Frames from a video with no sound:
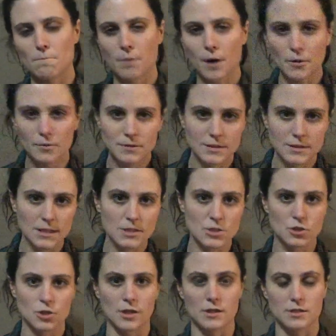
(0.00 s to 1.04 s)
Both
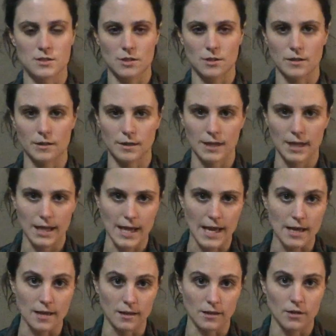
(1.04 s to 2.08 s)
disjuncts are
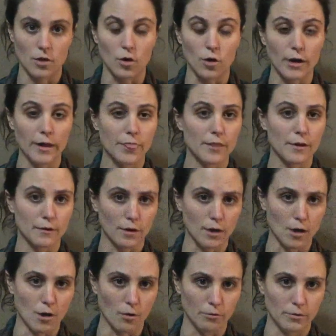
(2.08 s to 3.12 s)
negated on their
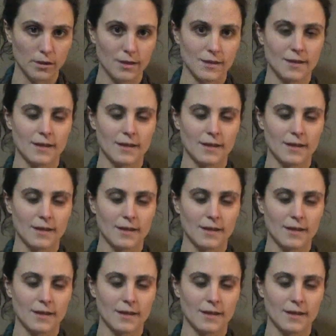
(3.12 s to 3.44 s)
own.